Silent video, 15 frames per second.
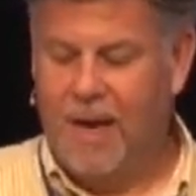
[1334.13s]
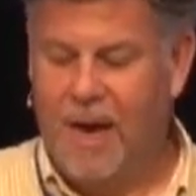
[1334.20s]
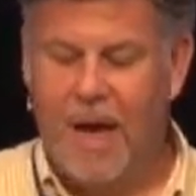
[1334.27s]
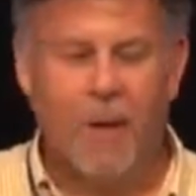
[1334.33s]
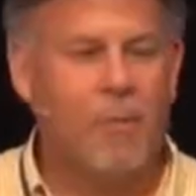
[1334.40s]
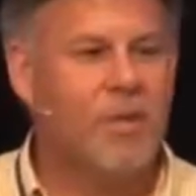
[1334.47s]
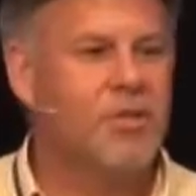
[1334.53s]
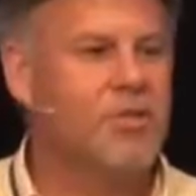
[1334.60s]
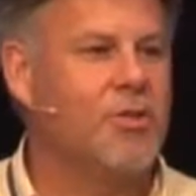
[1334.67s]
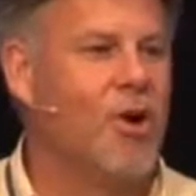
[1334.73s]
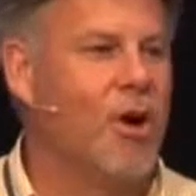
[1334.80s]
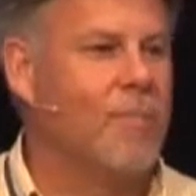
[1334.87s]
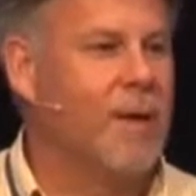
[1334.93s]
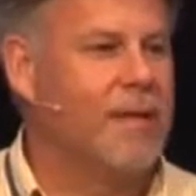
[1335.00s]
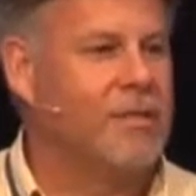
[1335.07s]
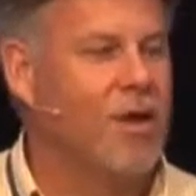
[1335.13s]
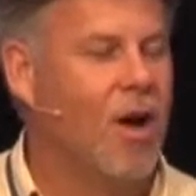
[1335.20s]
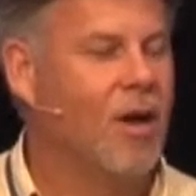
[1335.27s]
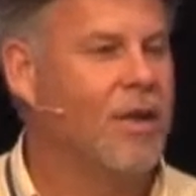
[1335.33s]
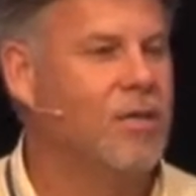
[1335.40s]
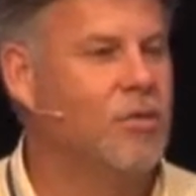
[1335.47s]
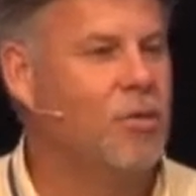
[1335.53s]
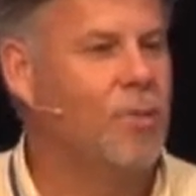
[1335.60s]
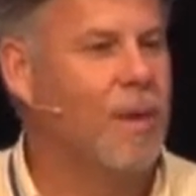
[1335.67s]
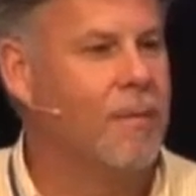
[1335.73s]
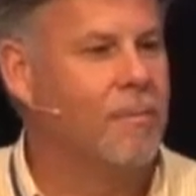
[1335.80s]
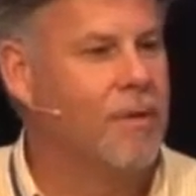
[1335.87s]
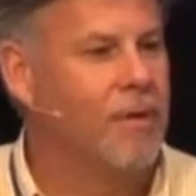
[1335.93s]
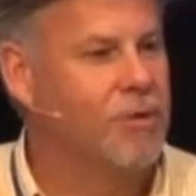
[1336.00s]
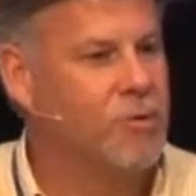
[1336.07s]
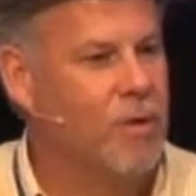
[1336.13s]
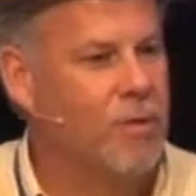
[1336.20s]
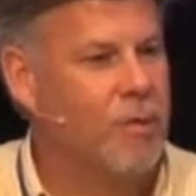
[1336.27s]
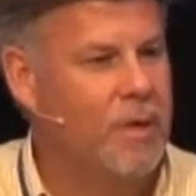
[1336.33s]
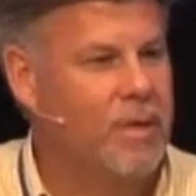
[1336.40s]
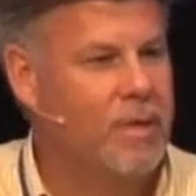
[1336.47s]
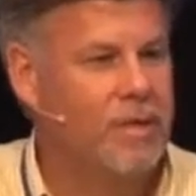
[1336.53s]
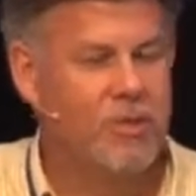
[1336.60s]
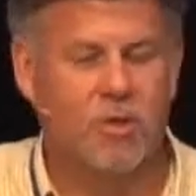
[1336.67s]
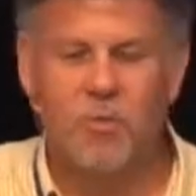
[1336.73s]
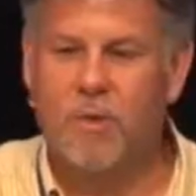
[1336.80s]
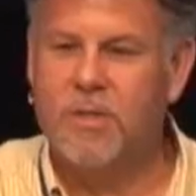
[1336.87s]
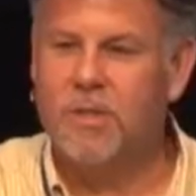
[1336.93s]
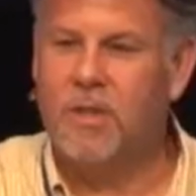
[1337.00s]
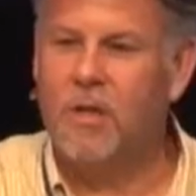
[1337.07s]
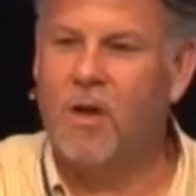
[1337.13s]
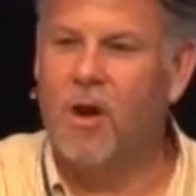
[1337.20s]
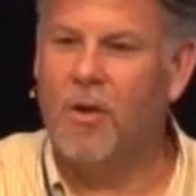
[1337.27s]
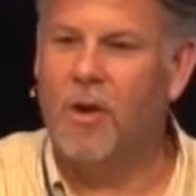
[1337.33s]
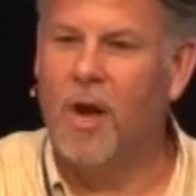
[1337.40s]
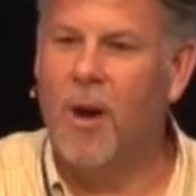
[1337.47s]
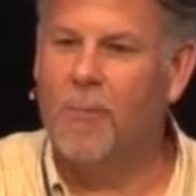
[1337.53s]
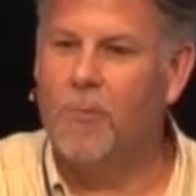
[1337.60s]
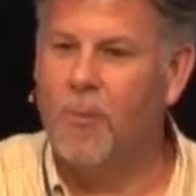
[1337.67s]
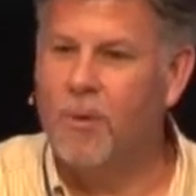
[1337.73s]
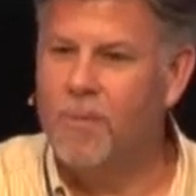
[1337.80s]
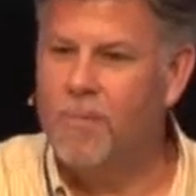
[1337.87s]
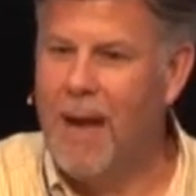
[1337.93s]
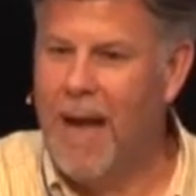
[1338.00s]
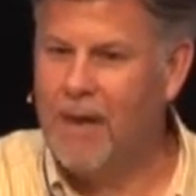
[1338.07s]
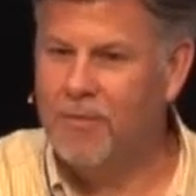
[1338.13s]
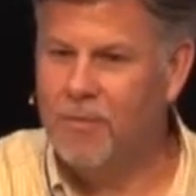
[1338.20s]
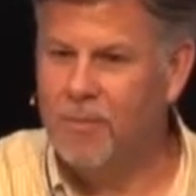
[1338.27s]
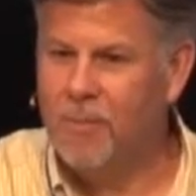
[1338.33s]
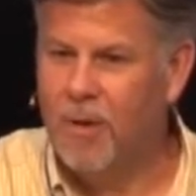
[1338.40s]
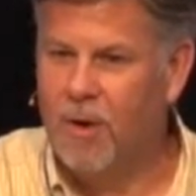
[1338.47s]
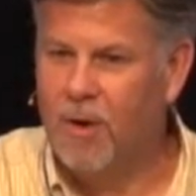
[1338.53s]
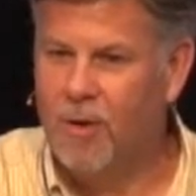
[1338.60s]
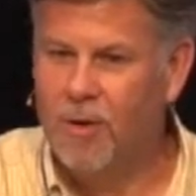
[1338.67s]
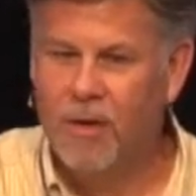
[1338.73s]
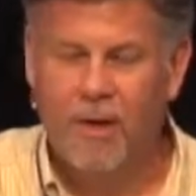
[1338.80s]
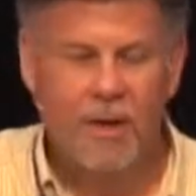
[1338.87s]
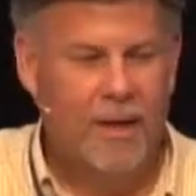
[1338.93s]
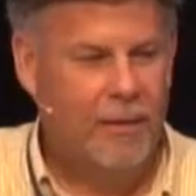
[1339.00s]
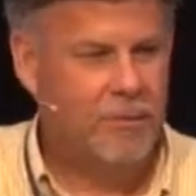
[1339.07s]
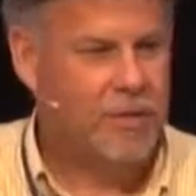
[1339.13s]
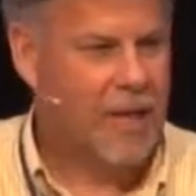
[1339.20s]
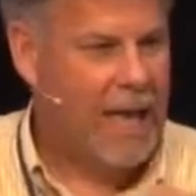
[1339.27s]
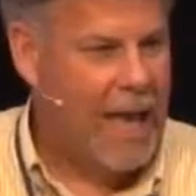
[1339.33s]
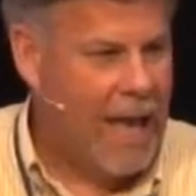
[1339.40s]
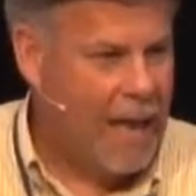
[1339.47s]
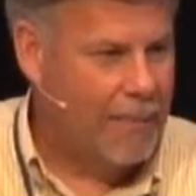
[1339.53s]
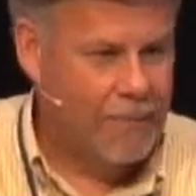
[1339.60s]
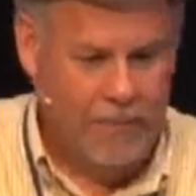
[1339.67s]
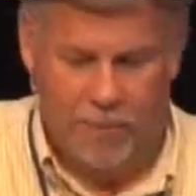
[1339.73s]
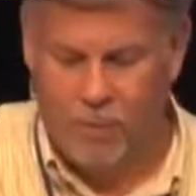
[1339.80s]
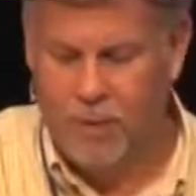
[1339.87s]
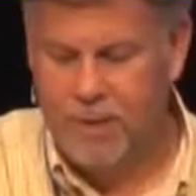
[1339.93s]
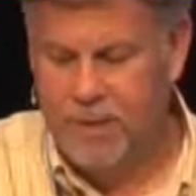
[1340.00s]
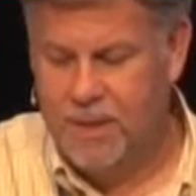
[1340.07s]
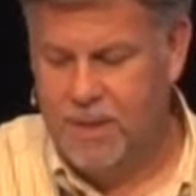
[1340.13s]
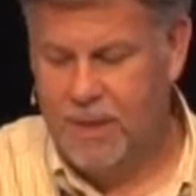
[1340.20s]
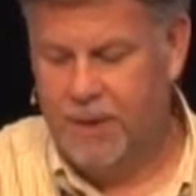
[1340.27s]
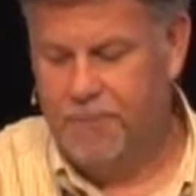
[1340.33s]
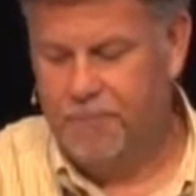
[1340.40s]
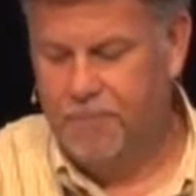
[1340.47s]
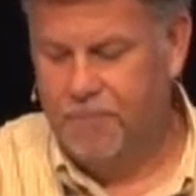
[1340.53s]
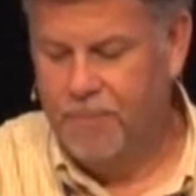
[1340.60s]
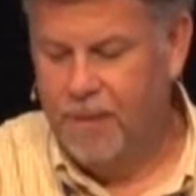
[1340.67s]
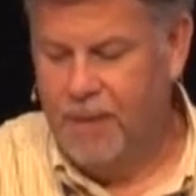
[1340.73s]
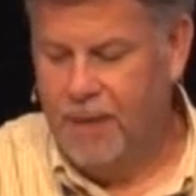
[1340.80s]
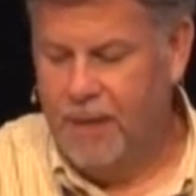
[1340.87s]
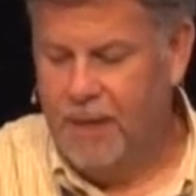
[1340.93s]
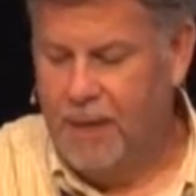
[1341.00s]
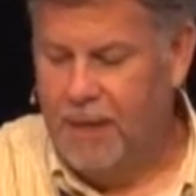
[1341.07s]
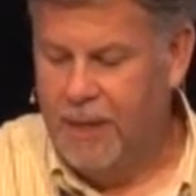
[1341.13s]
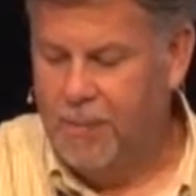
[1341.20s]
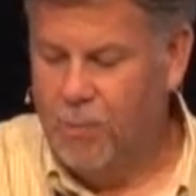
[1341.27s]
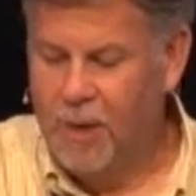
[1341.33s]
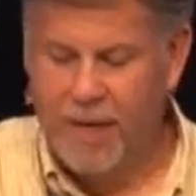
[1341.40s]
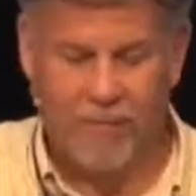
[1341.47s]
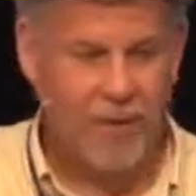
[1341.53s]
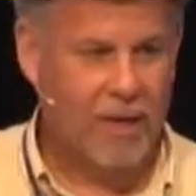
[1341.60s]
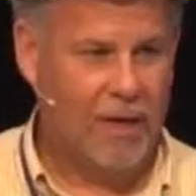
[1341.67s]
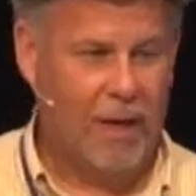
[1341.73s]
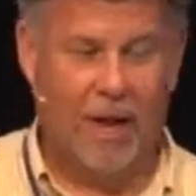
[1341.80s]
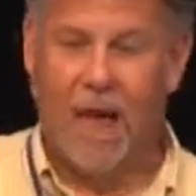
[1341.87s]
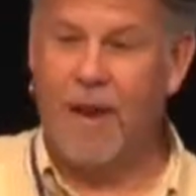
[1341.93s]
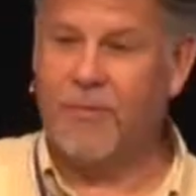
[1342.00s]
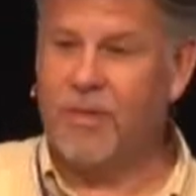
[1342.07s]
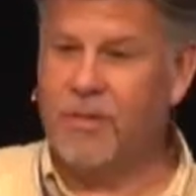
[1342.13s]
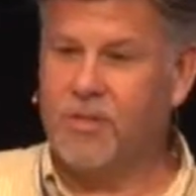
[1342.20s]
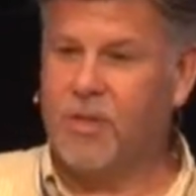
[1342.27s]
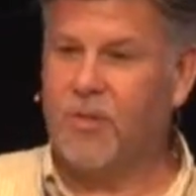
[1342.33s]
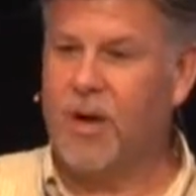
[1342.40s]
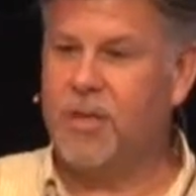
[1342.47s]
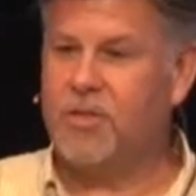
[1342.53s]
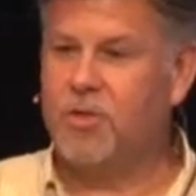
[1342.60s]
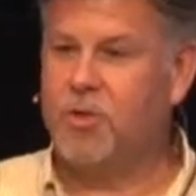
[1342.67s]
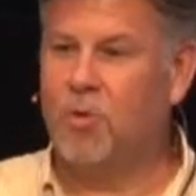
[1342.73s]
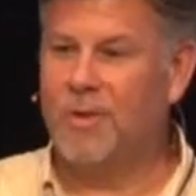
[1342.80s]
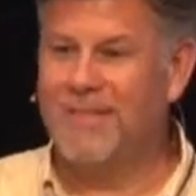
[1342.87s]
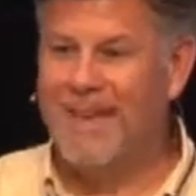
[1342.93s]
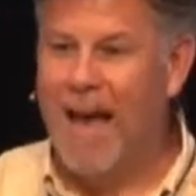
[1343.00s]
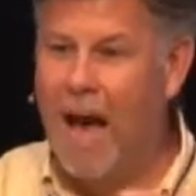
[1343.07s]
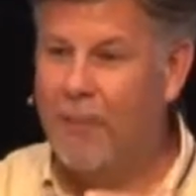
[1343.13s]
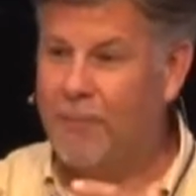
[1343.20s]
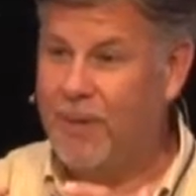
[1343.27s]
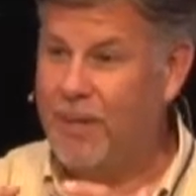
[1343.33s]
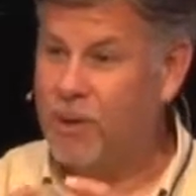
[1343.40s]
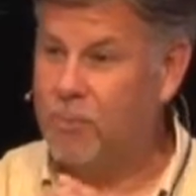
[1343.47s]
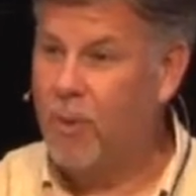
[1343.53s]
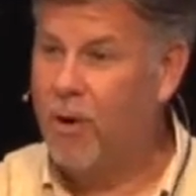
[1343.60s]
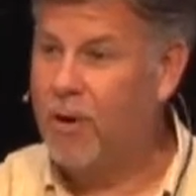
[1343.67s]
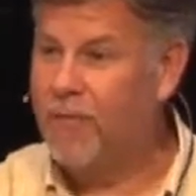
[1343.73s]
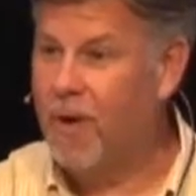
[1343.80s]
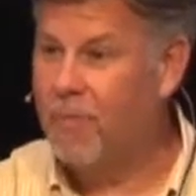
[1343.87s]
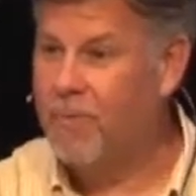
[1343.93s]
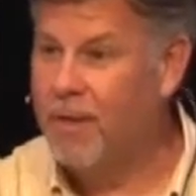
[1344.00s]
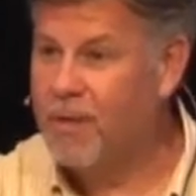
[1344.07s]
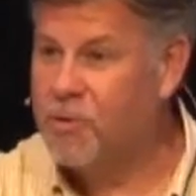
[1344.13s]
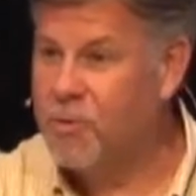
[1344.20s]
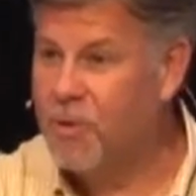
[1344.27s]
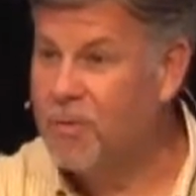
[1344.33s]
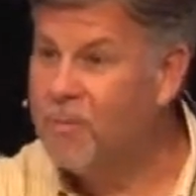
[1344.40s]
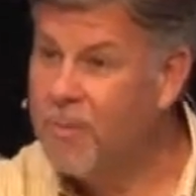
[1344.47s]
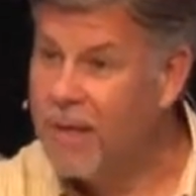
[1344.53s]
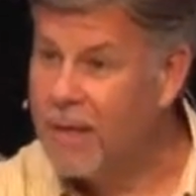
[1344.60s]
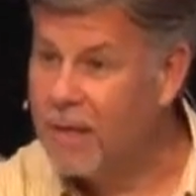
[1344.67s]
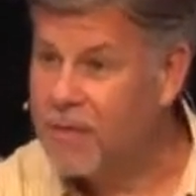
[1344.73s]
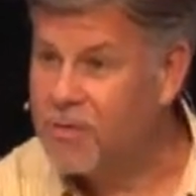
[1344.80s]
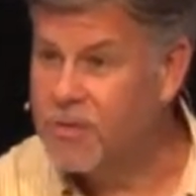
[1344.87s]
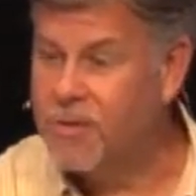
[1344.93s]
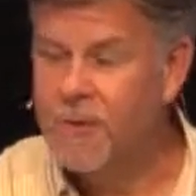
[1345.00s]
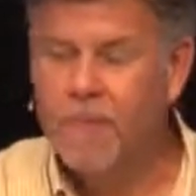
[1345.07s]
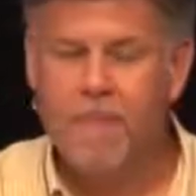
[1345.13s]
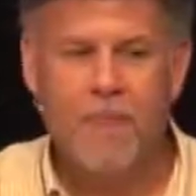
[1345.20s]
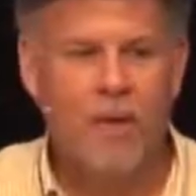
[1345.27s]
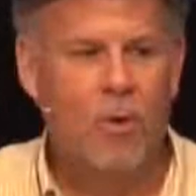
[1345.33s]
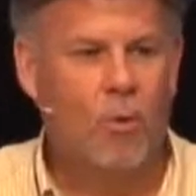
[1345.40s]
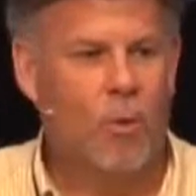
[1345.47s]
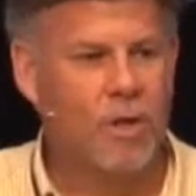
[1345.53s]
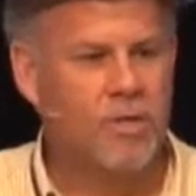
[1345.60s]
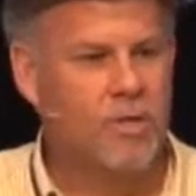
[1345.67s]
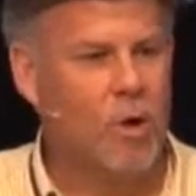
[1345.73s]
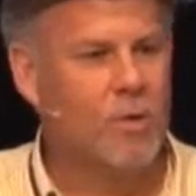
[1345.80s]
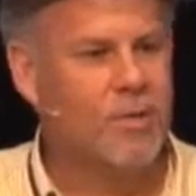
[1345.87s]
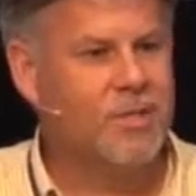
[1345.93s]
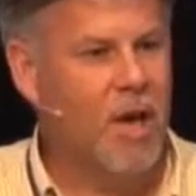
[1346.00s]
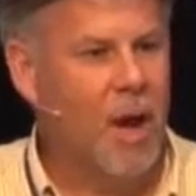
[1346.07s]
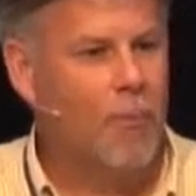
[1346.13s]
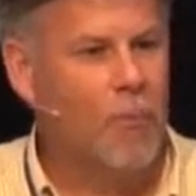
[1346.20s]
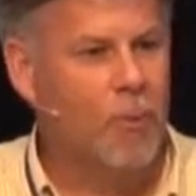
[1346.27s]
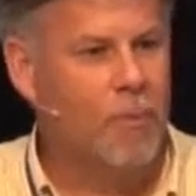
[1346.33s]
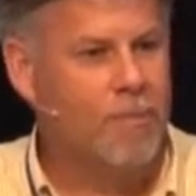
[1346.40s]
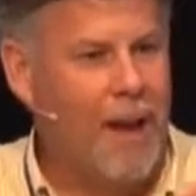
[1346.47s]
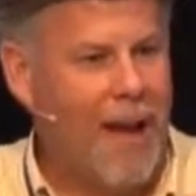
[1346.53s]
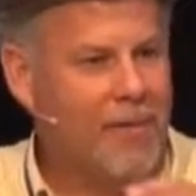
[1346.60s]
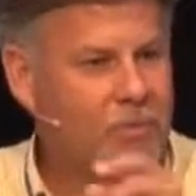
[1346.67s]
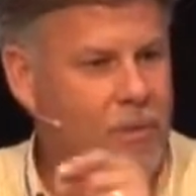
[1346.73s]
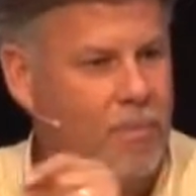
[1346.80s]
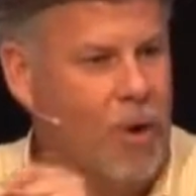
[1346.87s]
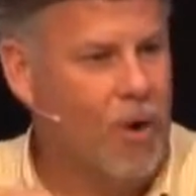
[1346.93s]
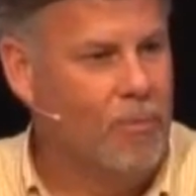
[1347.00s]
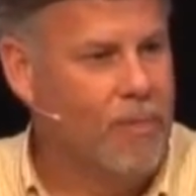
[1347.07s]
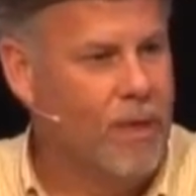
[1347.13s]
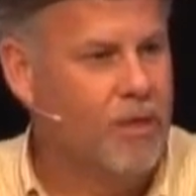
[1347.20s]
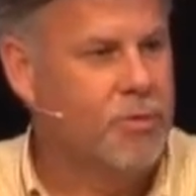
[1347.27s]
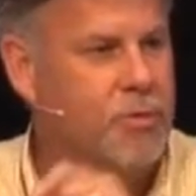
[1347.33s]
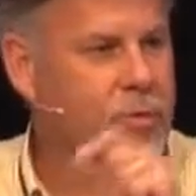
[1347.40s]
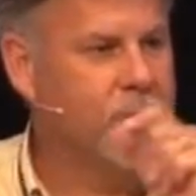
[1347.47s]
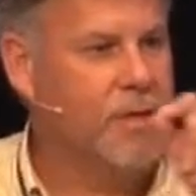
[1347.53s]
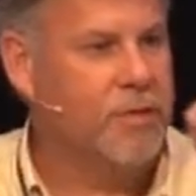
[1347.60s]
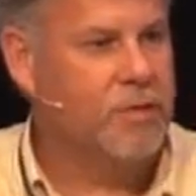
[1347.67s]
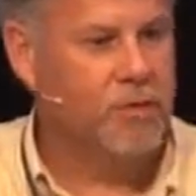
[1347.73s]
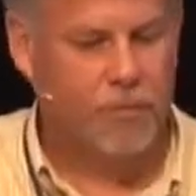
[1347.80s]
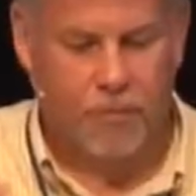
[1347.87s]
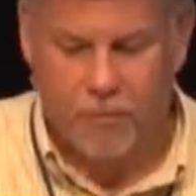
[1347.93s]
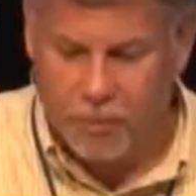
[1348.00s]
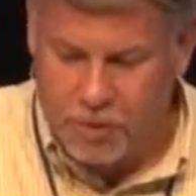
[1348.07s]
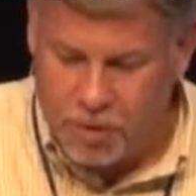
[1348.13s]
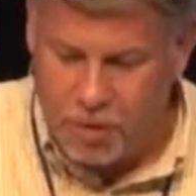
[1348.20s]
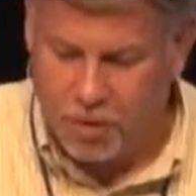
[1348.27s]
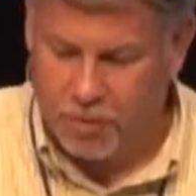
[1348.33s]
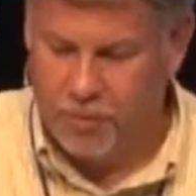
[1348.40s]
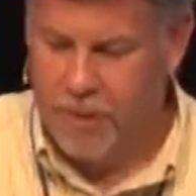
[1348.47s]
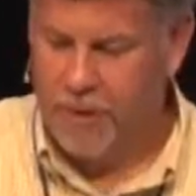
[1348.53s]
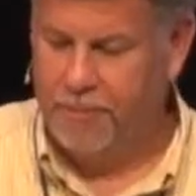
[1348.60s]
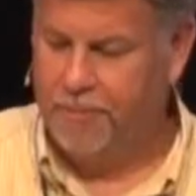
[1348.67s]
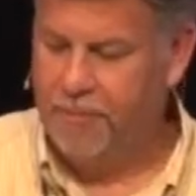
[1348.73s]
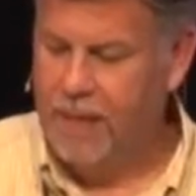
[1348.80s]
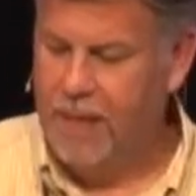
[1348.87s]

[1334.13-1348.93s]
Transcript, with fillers: I want to start by talking to you about a ministry we did just recently called Upward Basketball. It was a camp that we did. Uh, we're giving a lot of consideration to adopting as part of our ministry mix what is known as Upward Basketball Ministries for Children.